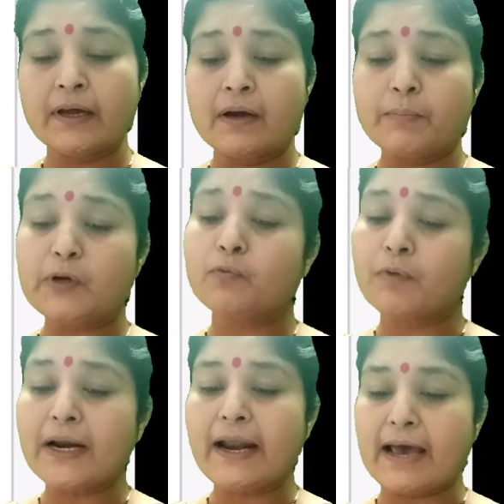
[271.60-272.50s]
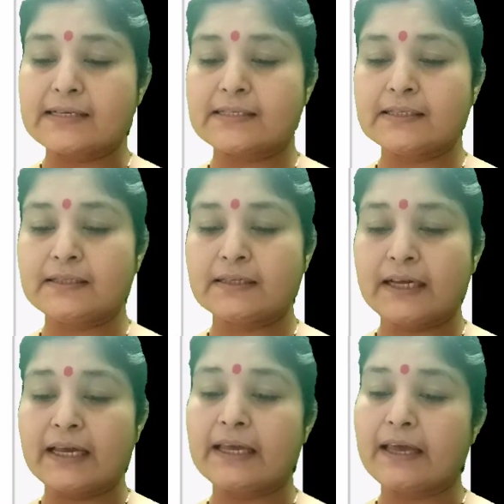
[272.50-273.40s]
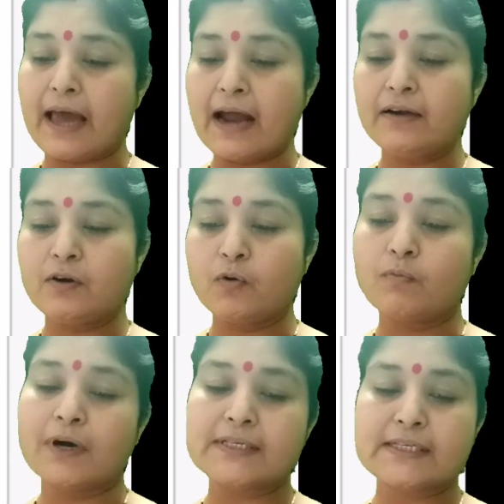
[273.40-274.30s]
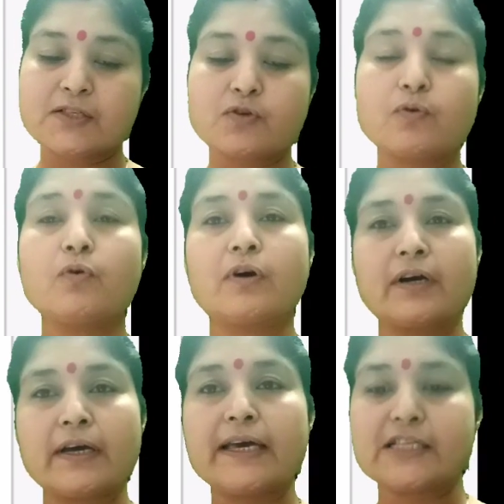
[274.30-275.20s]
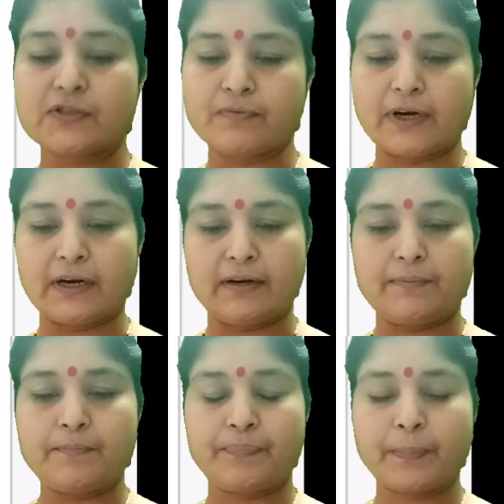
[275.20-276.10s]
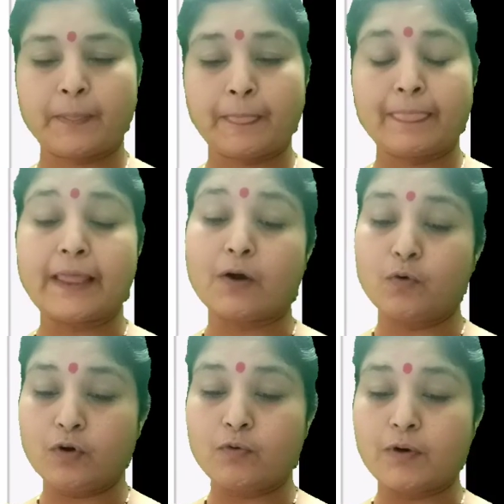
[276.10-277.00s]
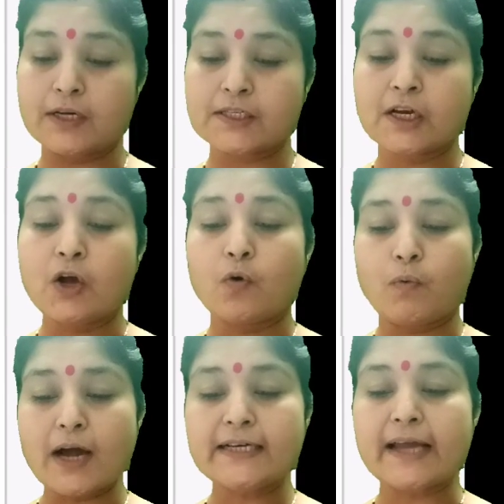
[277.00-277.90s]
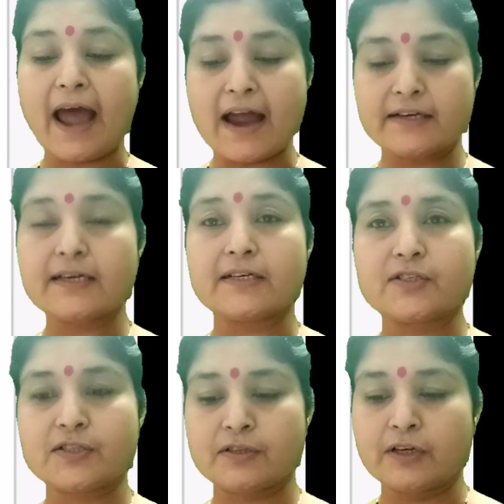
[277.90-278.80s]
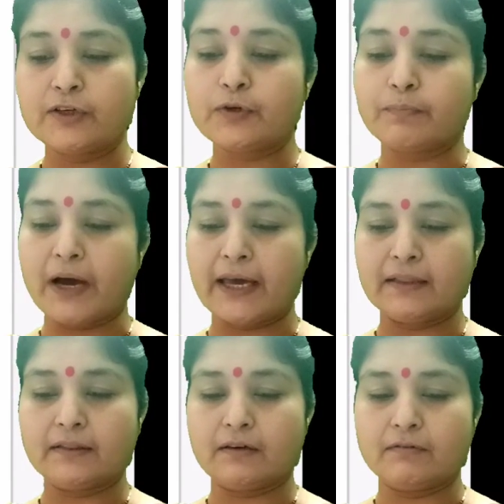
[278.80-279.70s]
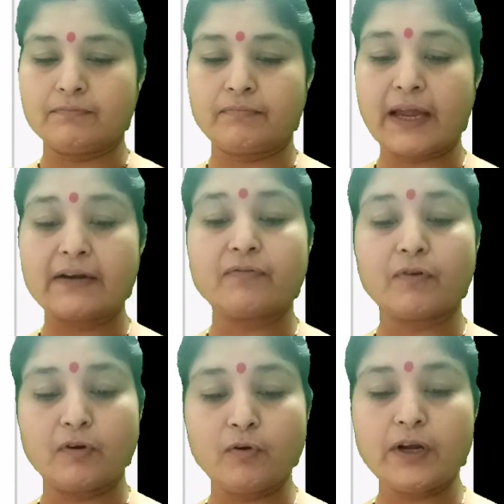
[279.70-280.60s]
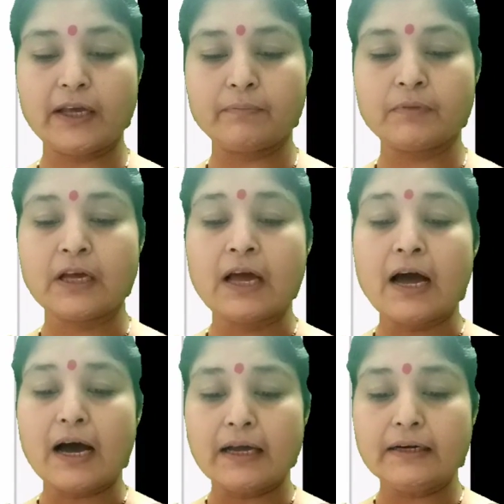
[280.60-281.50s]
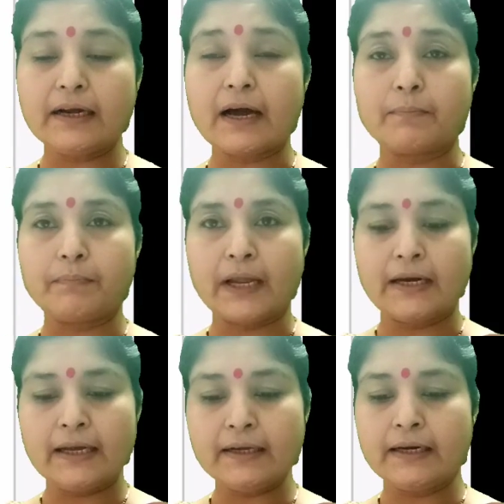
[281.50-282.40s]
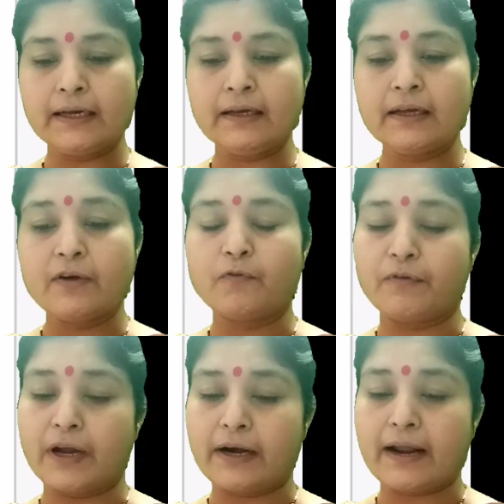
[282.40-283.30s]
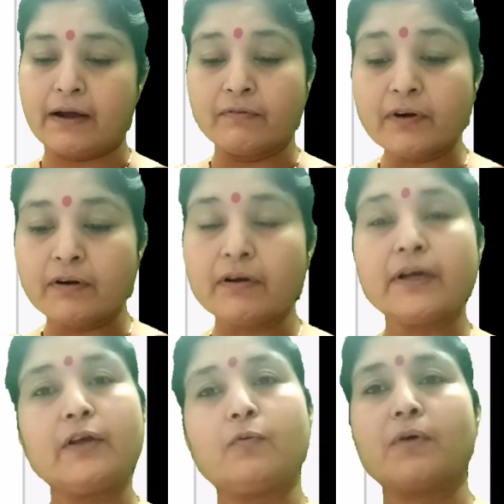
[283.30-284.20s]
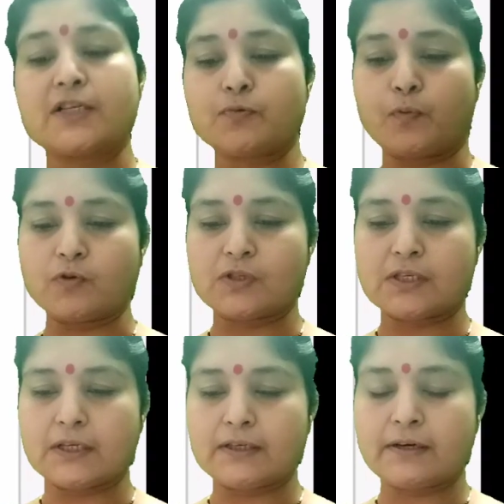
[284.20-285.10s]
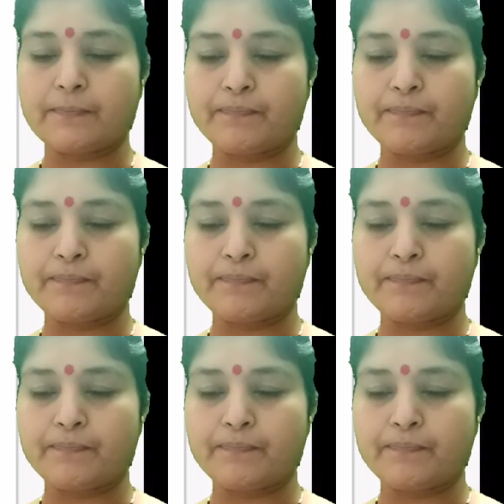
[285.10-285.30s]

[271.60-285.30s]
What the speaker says: But one asset he had was his cook, Iswaran. The cook was quite attached to Mahendra and followed him uncomplainingly wherever he was posted.